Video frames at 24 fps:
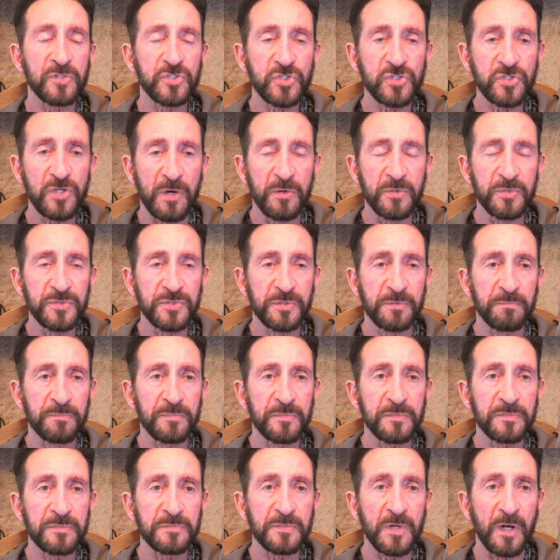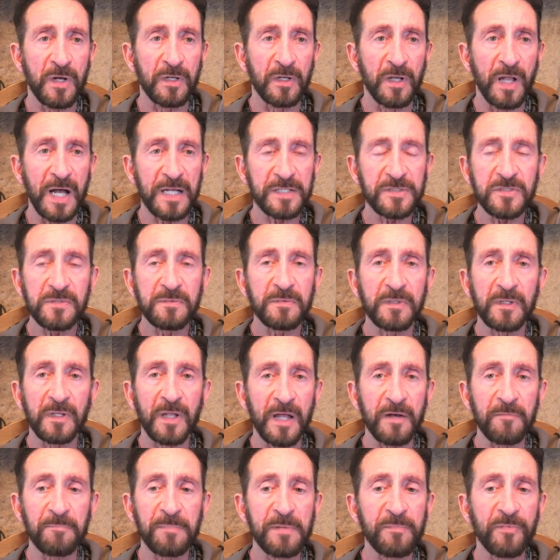chosen? A lot, of, a
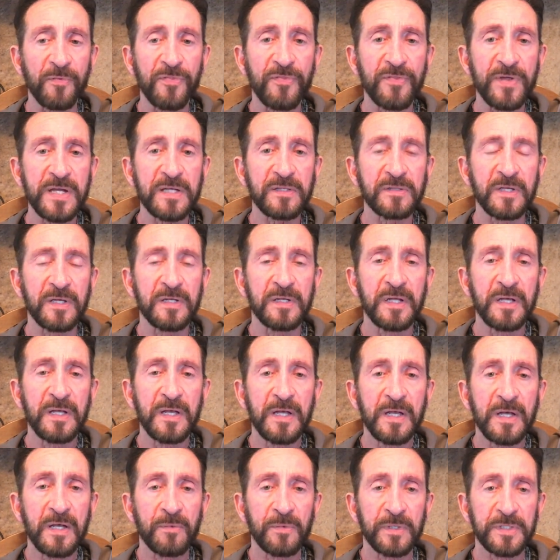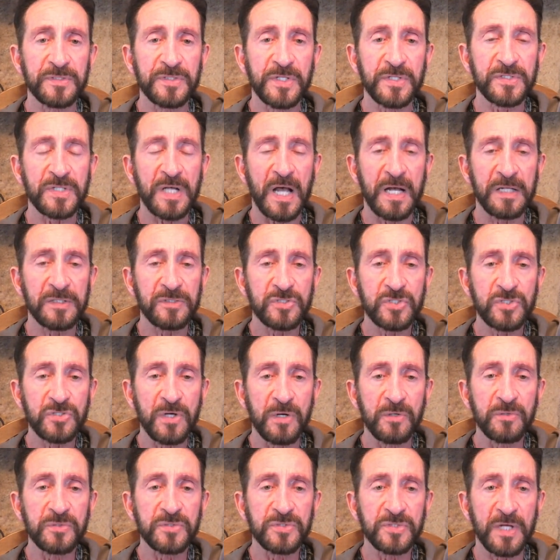lot of people think that when it says God
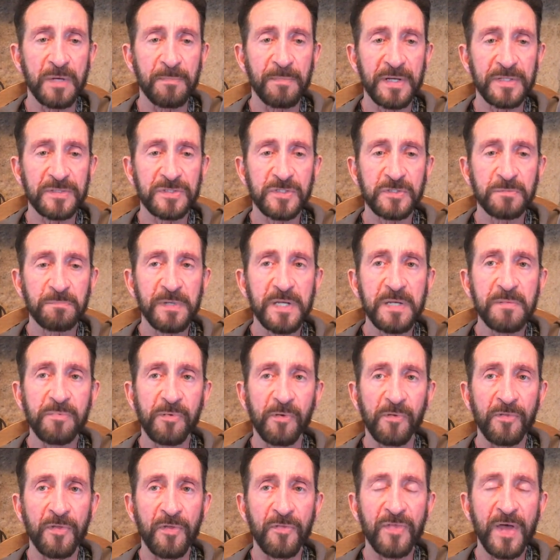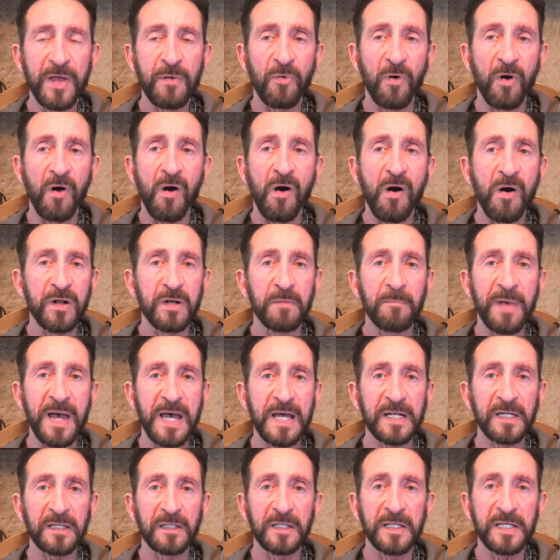chose them as his people, that they were
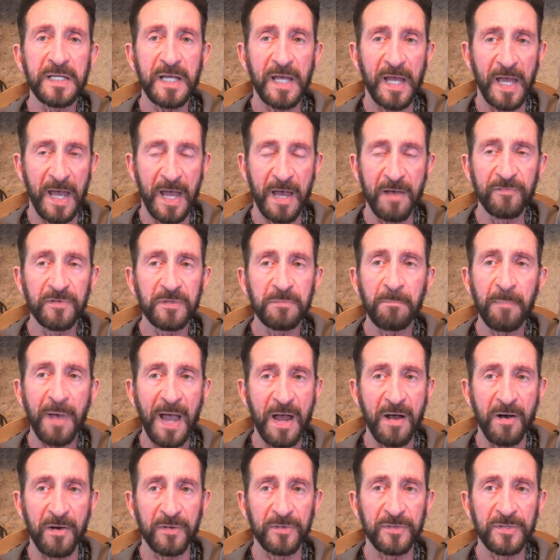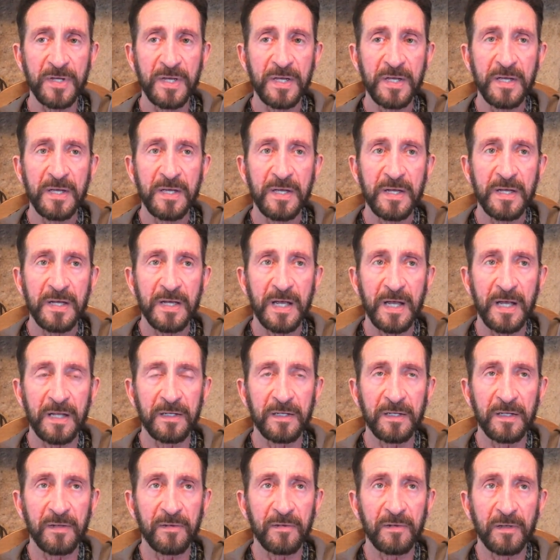automatically heaven bound
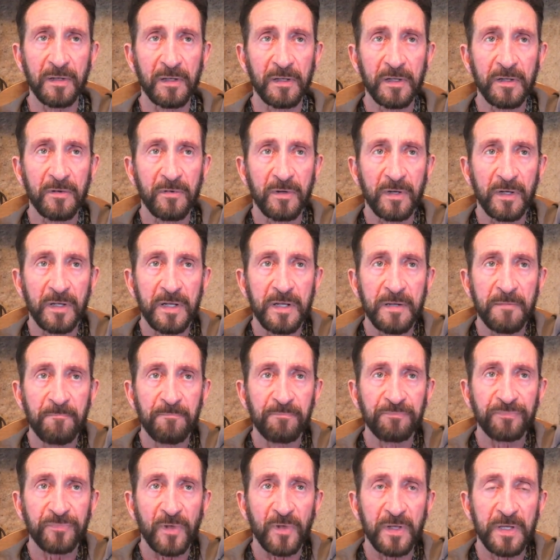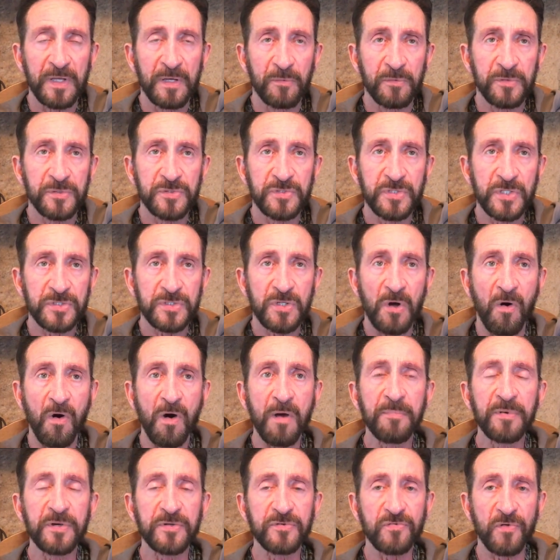and that literally it was just
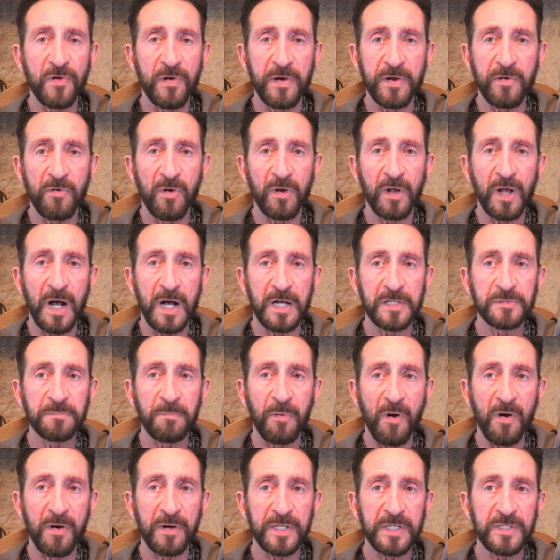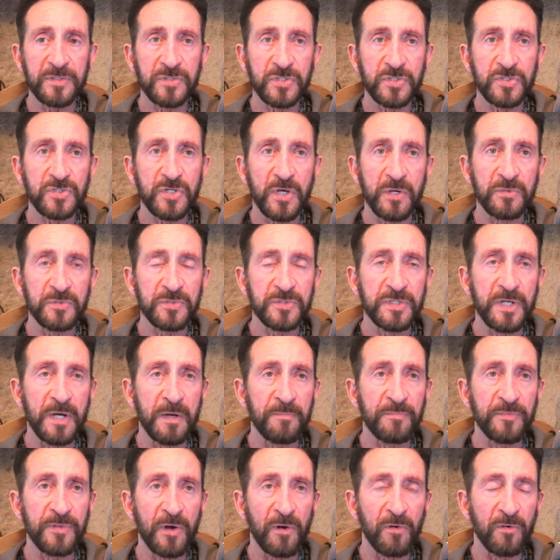arbitrary on God's part. He just chose
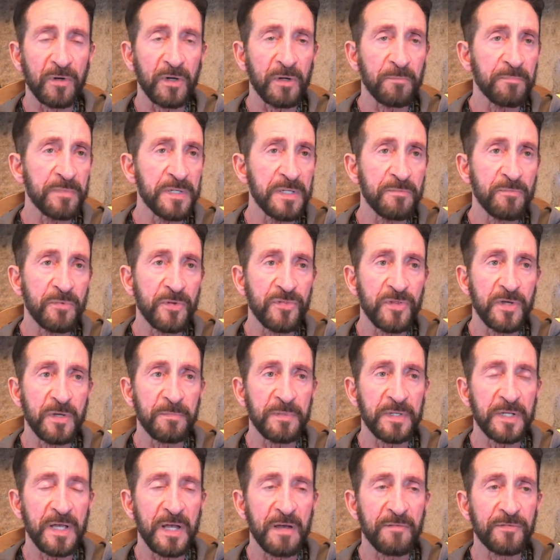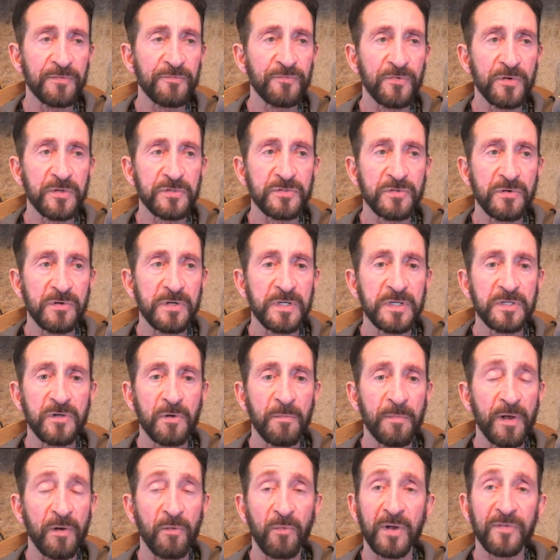them. They're going to be with him in heaven for eternity no
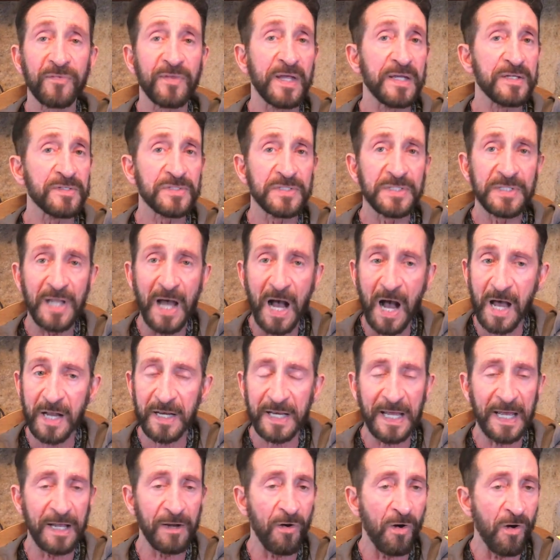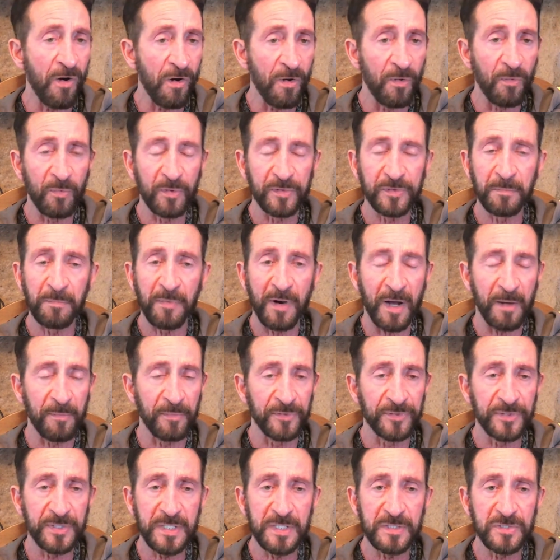matter what. That is not at all what the
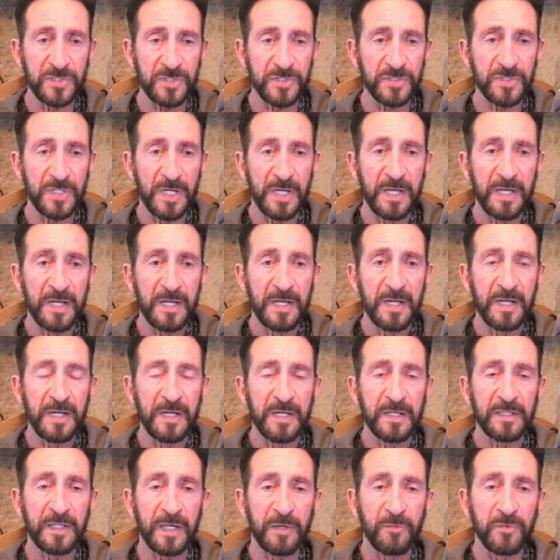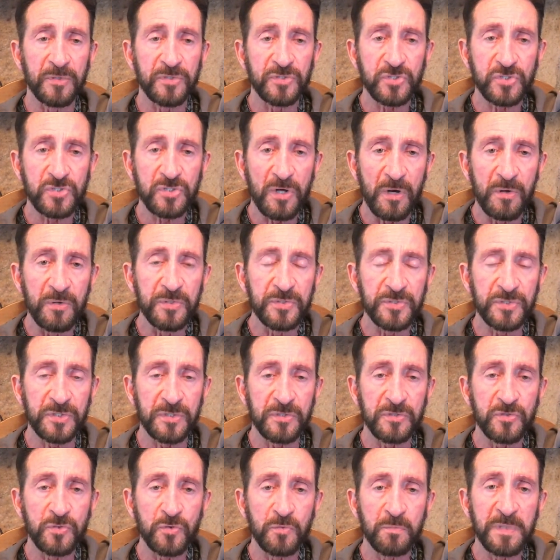Bible teaches. They were
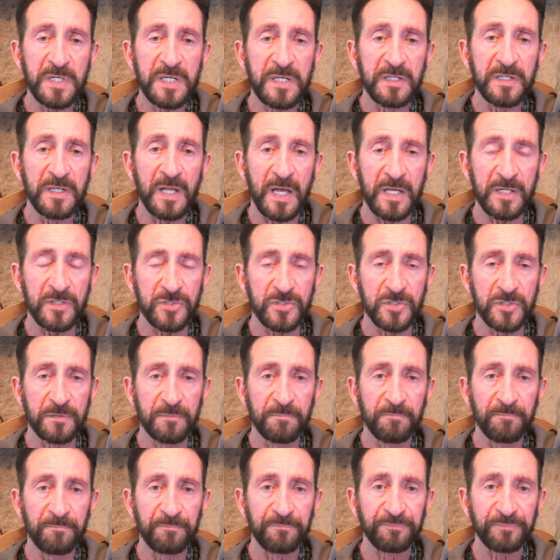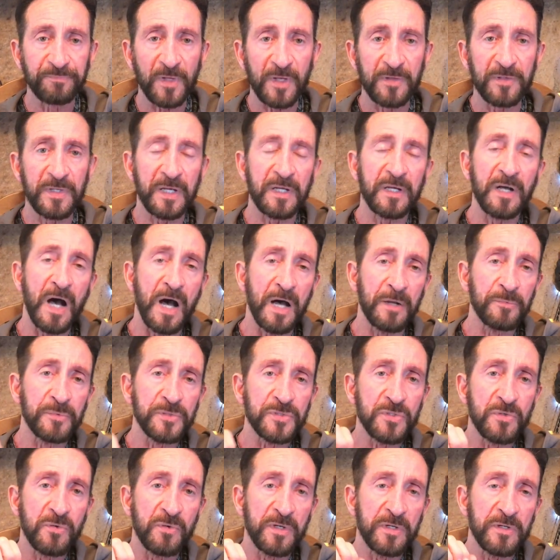chosen to be a nation that God
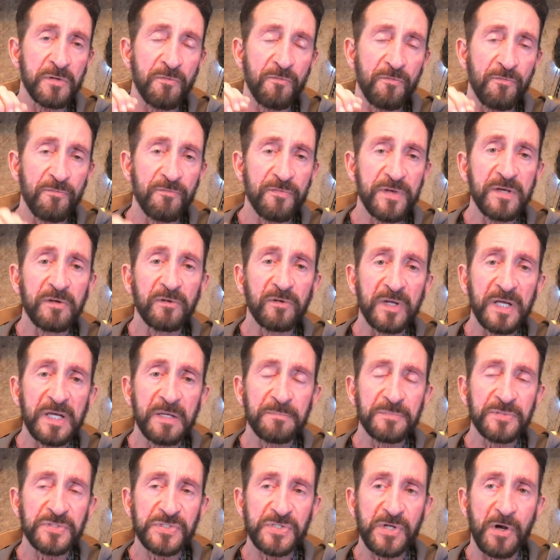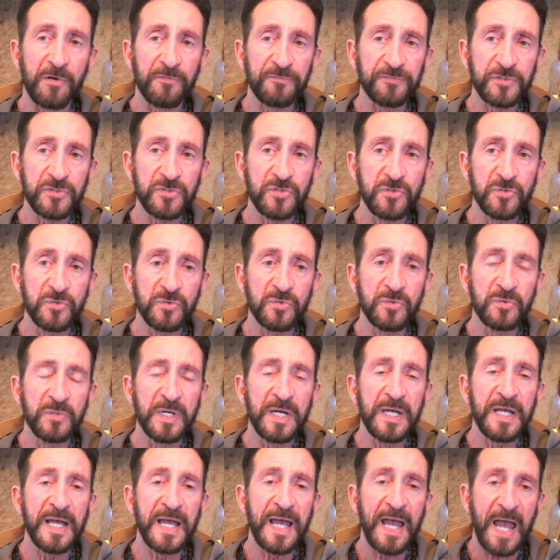was going to reveal Himself to,
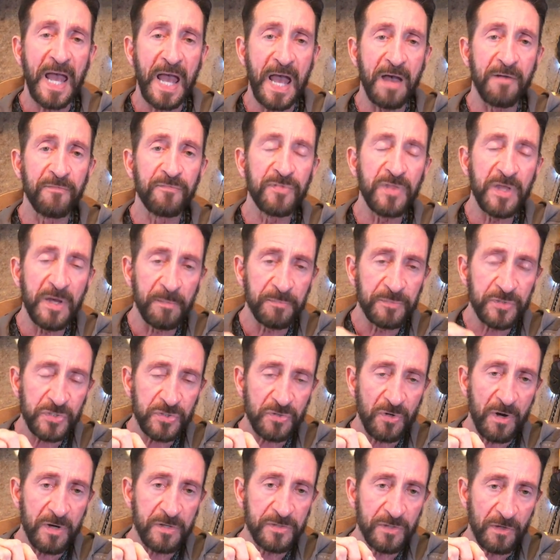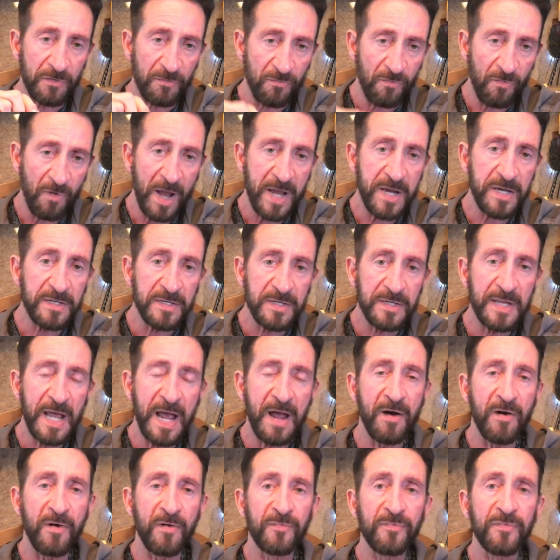have them start to write
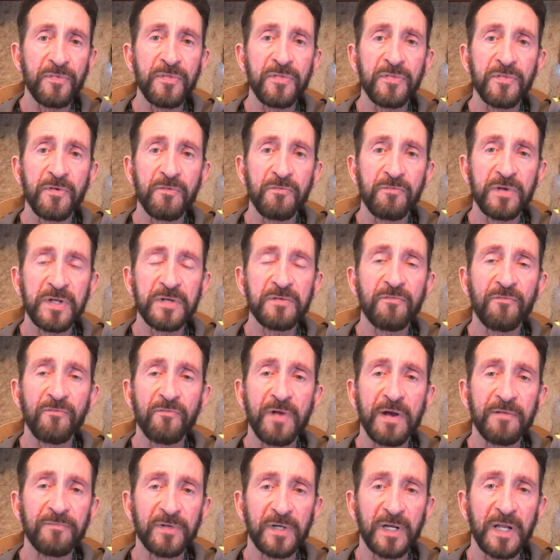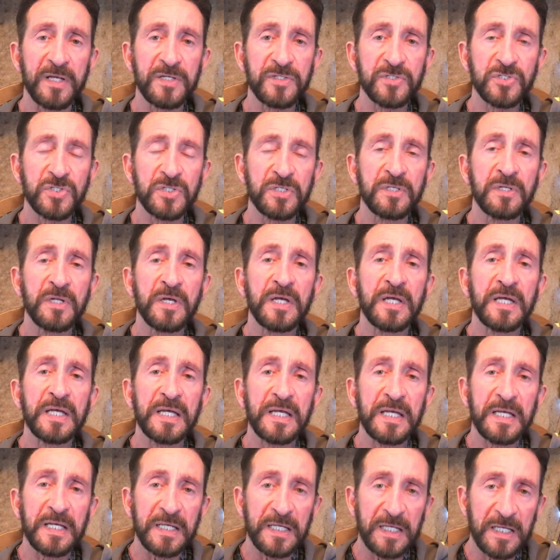down the written revelation,
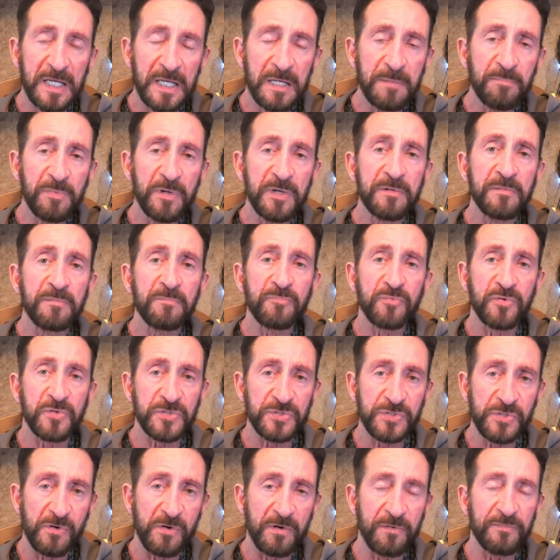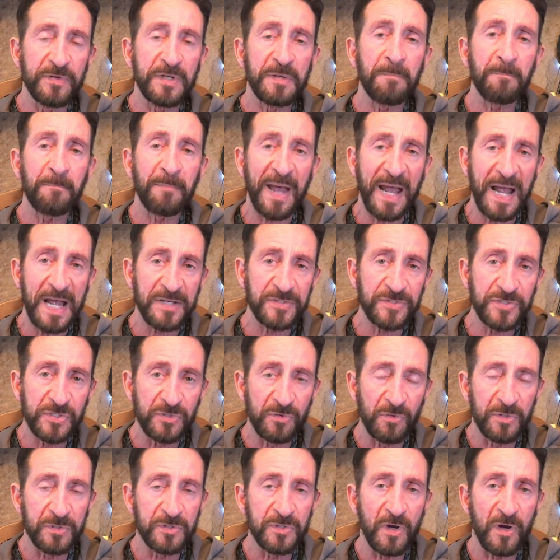keep it, preserve it, pass it
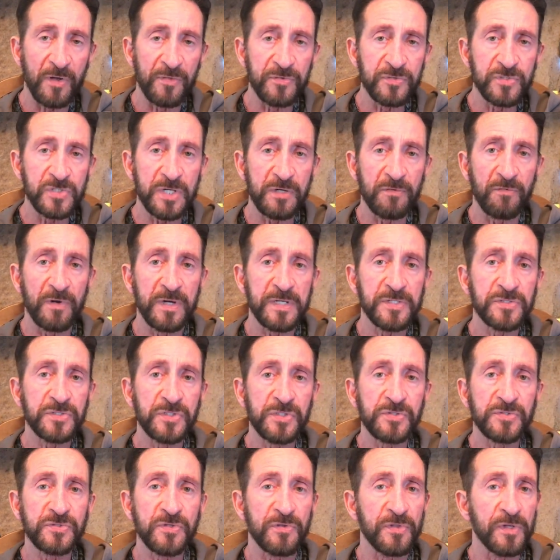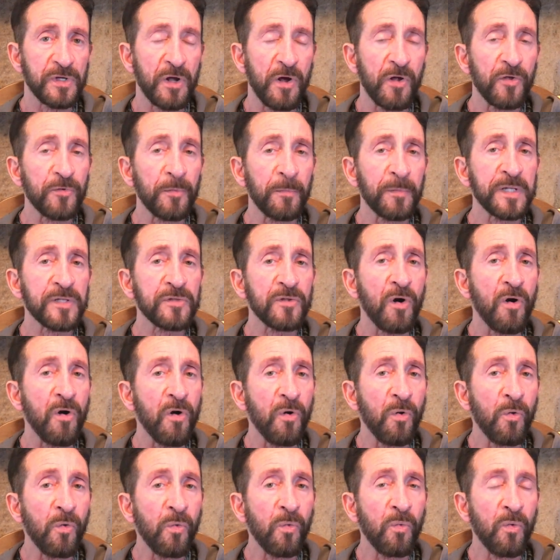on to other generations so that ultimately the
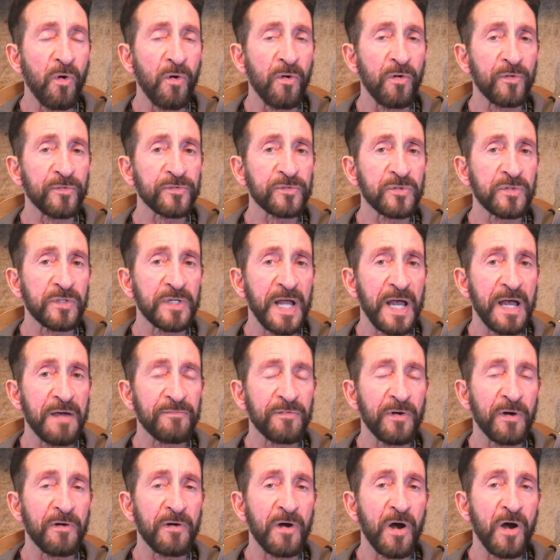whole world could have a,